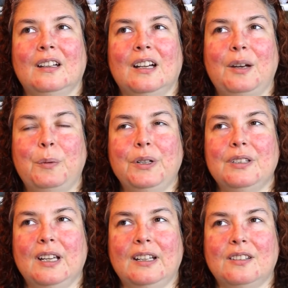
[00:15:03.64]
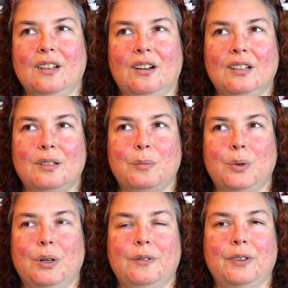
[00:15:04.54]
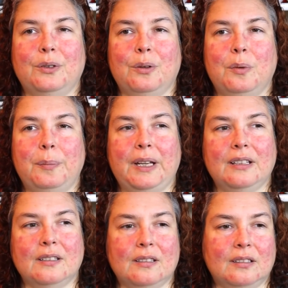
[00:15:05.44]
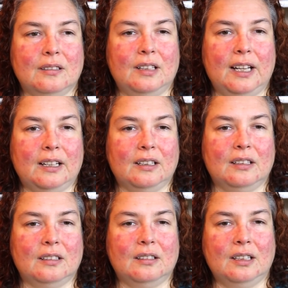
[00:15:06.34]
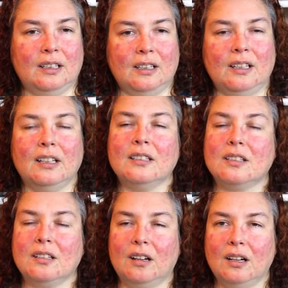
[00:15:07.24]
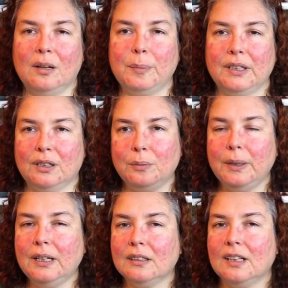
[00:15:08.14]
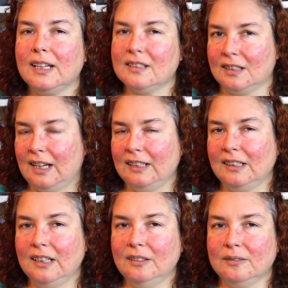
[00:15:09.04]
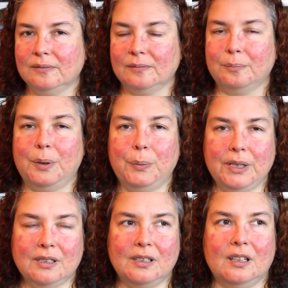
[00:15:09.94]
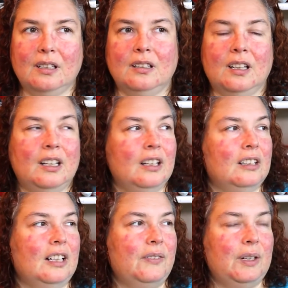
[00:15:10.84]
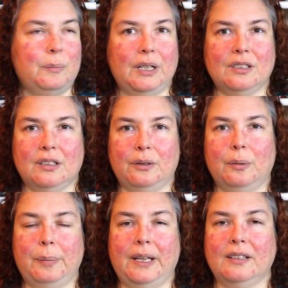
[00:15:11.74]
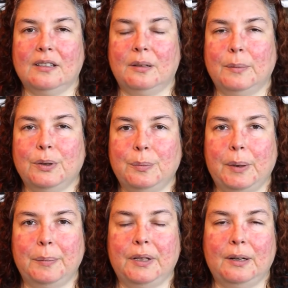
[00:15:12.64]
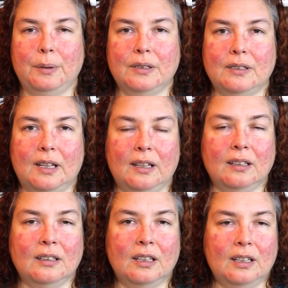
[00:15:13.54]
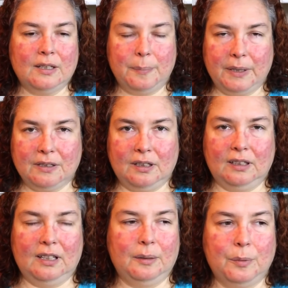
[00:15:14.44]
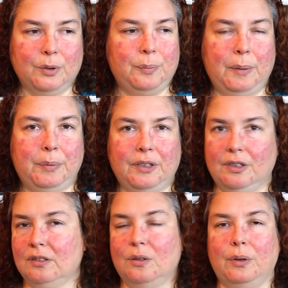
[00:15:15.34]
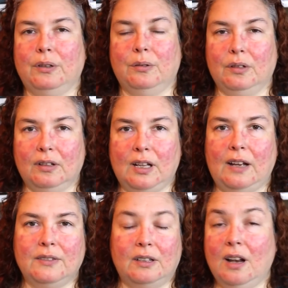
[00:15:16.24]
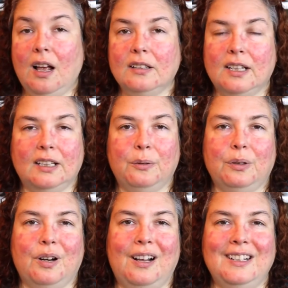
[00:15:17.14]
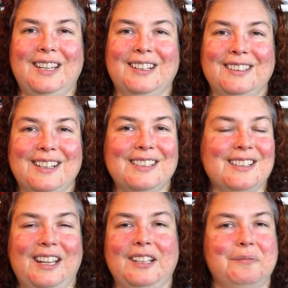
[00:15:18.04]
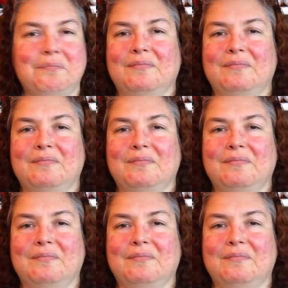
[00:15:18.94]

I would say it's gone to more of a normal pace. Like, it's gone up a little bit, like slightly, but we still live at a much slower pace than most people, I would say. Especially like most people just going through their lives and not dealing with chronic illness. Like,